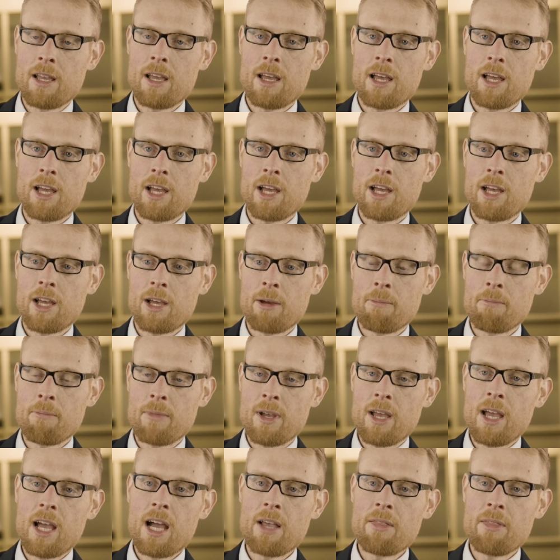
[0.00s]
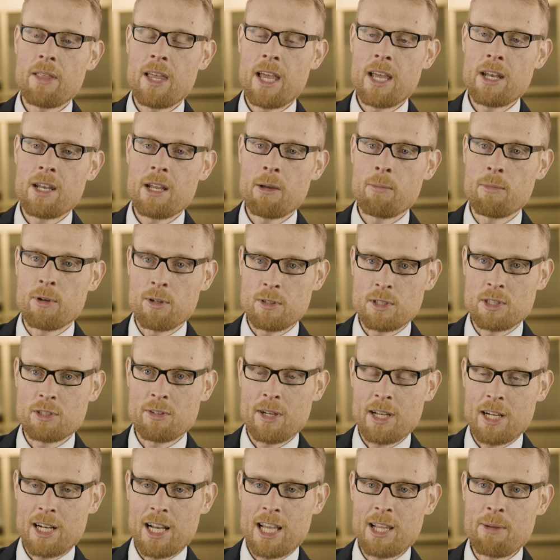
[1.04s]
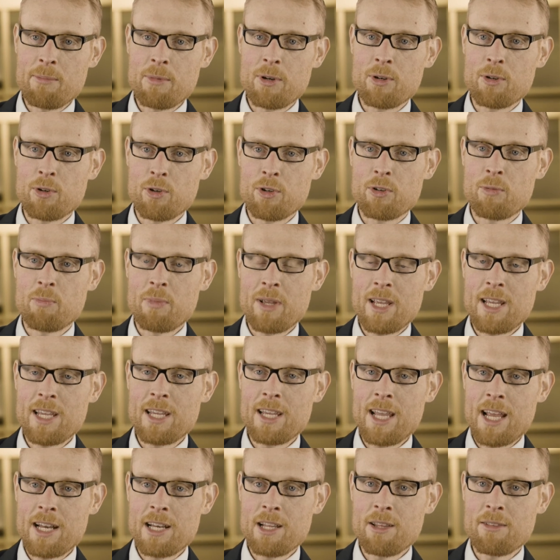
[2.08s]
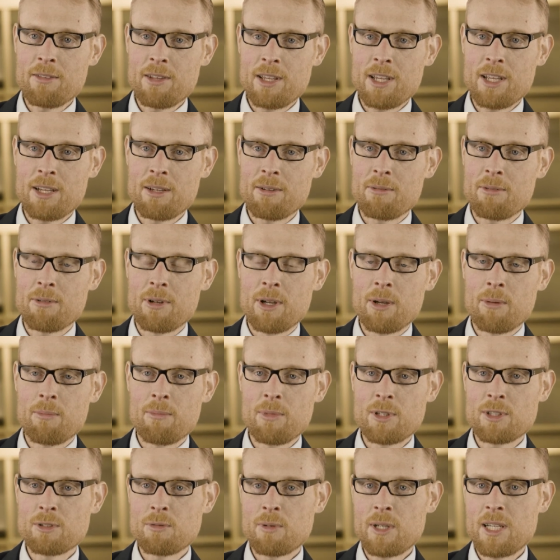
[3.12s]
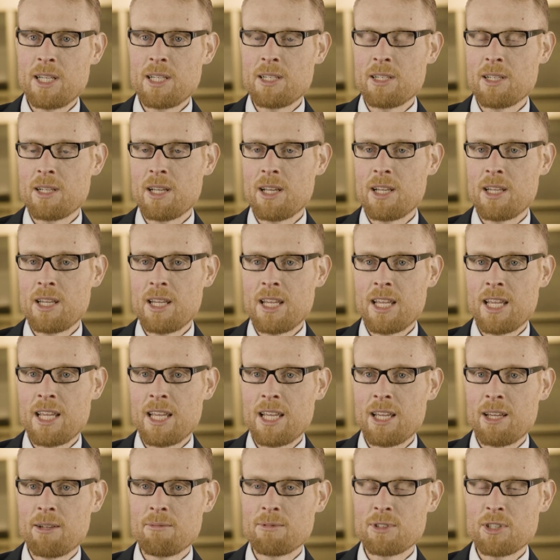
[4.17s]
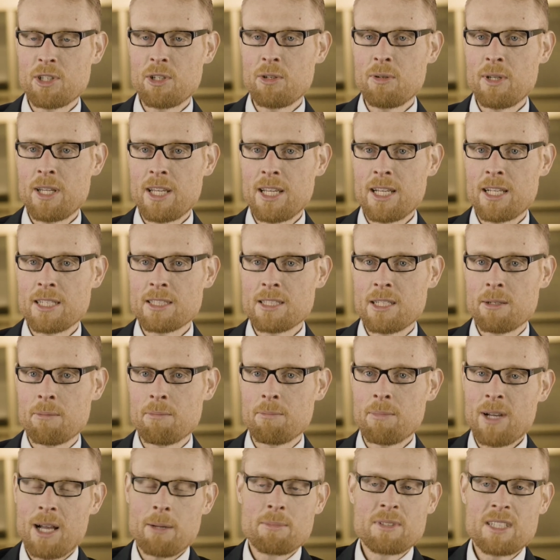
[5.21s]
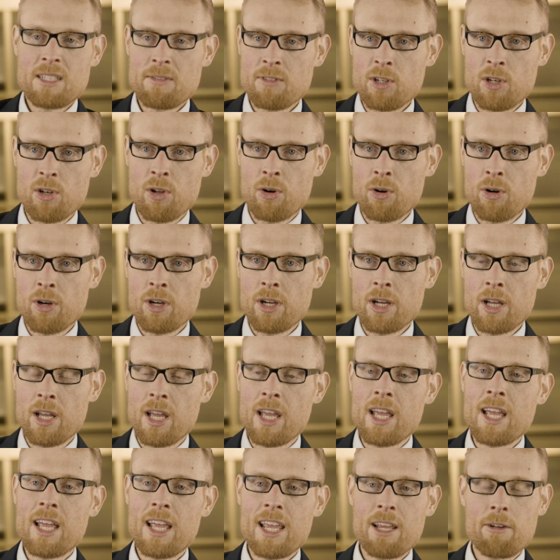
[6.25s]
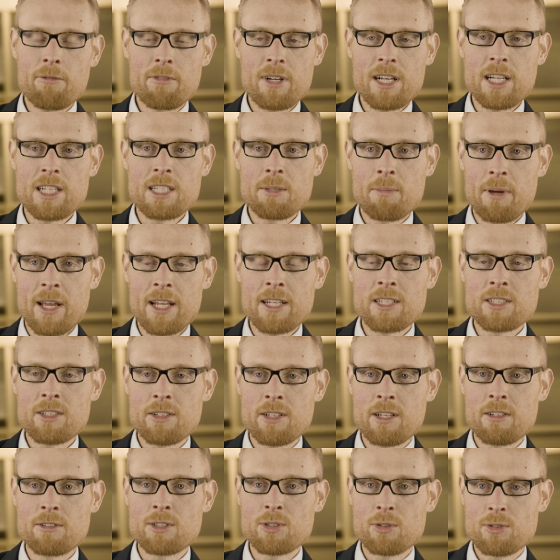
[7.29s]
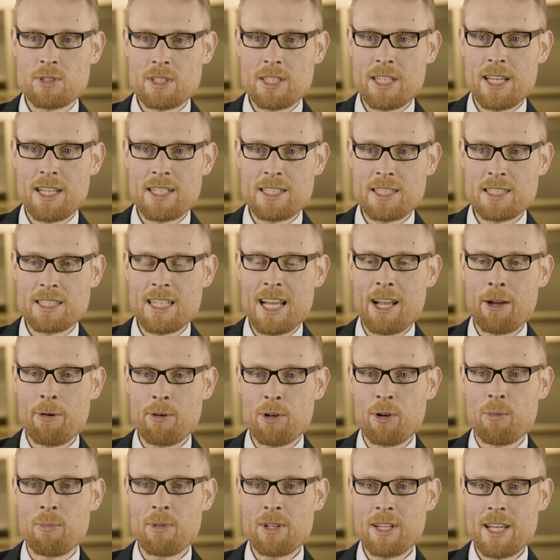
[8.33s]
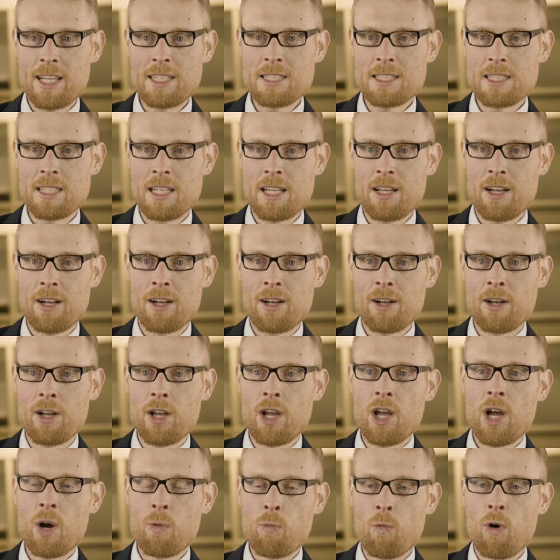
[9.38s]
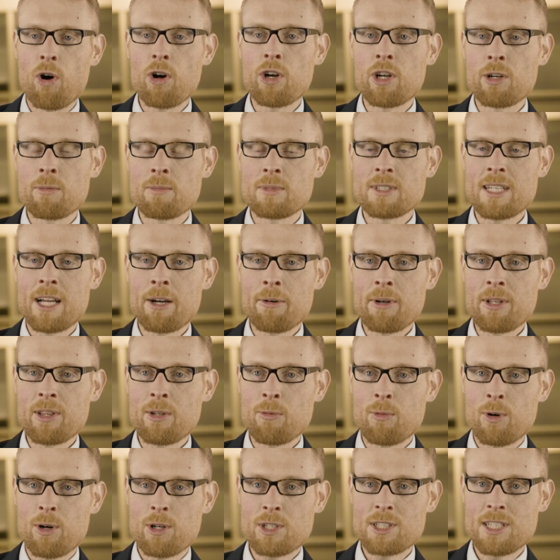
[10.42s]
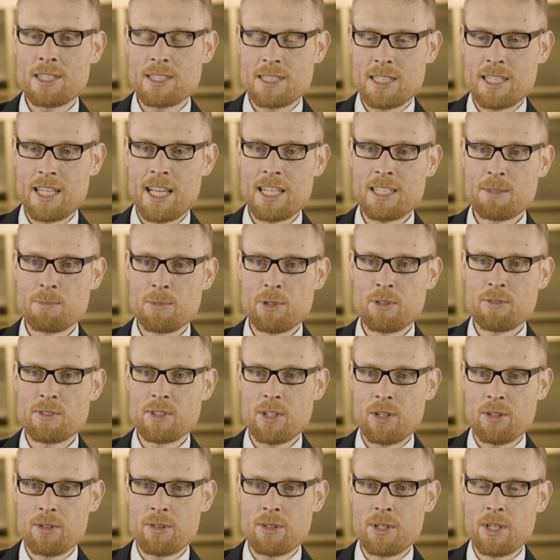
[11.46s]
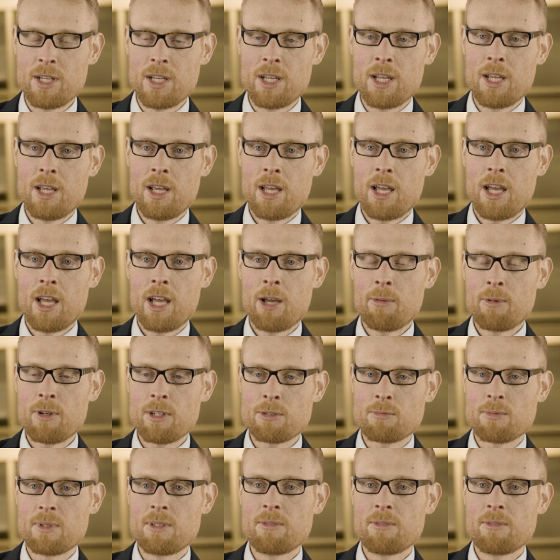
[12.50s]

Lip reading: And then a multi-track claim could be anything between a year and 2 years, perhaps even longer. It really depends on those sorts of cases, how complicated they are and what comes out in the wash as the case moves on. Because